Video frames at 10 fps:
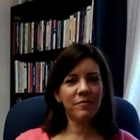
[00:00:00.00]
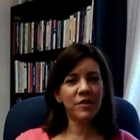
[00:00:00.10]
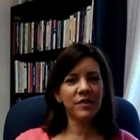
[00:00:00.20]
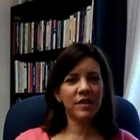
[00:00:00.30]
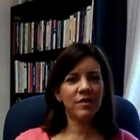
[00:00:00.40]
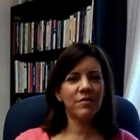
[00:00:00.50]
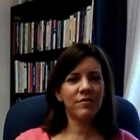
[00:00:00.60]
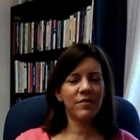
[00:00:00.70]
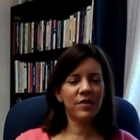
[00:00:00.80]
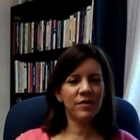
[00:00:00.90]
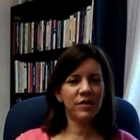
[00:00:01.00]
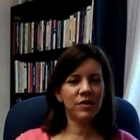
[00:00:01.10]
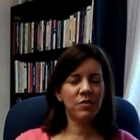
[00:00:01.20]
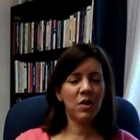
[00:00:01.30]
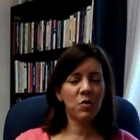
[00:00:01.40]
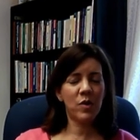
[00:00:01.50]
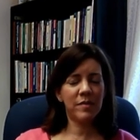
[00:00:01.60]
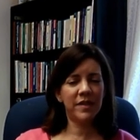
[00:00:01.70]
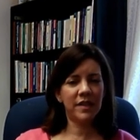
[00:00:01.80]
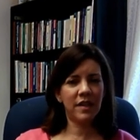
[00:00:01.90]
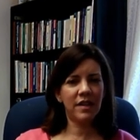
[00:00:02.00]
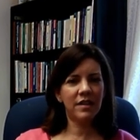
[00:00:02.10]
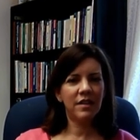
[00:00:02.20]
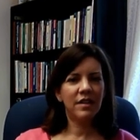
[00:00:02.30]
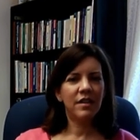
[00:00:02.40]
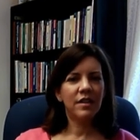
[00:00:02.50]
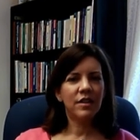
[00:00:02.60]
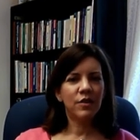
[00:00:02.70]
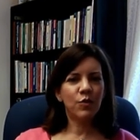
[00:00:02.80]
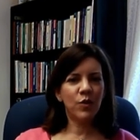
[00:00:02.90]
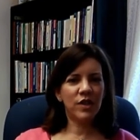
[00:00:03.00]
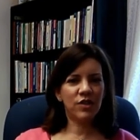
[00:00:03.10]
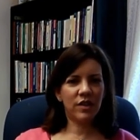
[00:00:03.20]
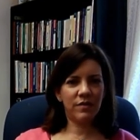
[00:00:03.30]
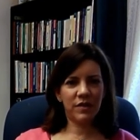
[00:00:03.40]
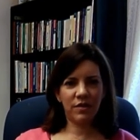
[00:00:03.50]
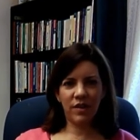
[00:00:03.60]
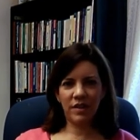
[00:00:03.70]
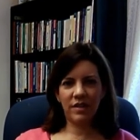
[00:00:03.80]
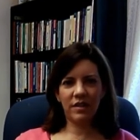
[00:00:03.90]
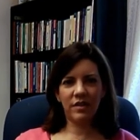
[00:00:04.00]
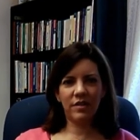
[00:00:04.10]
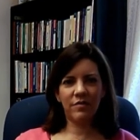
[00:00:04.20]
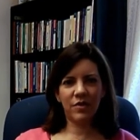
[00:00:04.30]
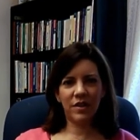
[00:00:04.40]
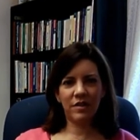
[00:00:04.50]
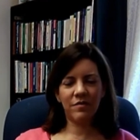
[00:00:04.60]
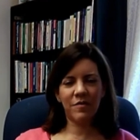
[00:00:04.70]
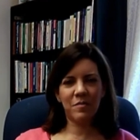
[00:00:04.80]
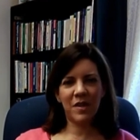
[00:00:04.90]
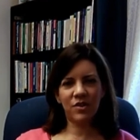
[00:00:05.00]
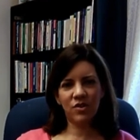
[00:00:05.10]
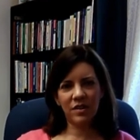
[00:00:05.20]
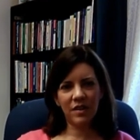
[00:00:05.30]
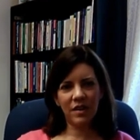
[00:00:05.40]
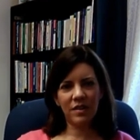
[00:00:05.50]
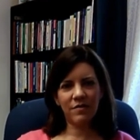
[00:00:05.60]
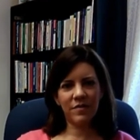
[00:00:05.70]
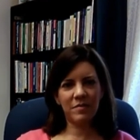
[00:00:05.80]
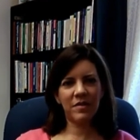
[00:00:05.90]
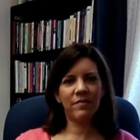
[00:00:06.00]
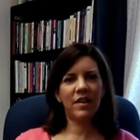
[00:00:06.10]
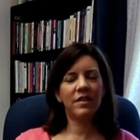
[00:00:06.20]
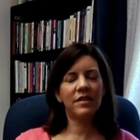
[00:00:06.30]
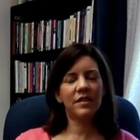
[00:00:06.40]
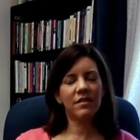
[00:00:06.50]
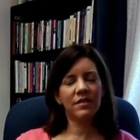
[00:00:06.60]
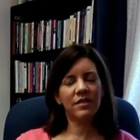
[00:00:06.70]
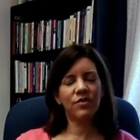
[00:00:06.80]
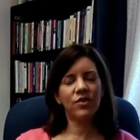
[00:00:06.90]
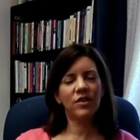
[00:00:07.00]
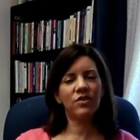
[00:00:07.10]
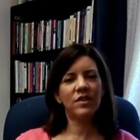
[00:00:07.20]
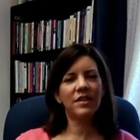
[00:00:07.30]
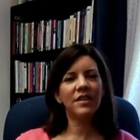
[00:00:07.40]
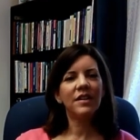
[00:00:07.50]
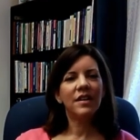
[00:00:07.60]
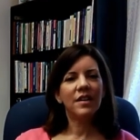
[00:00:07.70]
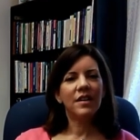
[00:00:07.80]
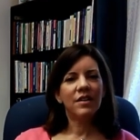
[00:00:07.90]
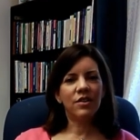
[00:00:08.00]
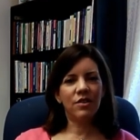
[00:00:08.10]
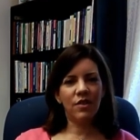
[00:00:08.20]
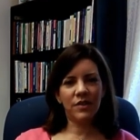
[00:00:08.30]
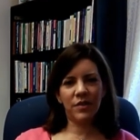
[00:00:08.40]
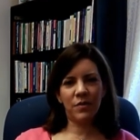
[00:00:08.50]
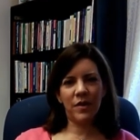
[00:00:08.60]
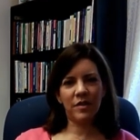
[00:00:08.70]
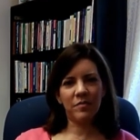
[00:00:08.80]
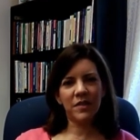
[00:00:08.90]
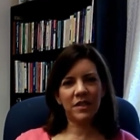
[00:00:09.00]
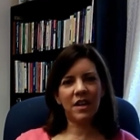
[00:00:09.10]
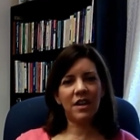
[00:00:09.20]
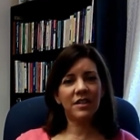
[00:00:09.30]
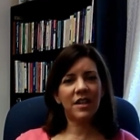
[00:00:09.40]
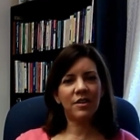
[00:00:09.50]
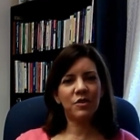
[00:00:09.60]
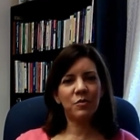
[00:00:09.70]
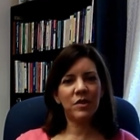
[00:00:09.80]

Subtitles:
first I'd refer you to our website, which gives a great deal of written information on the family violence concentration. You're also welcome to contact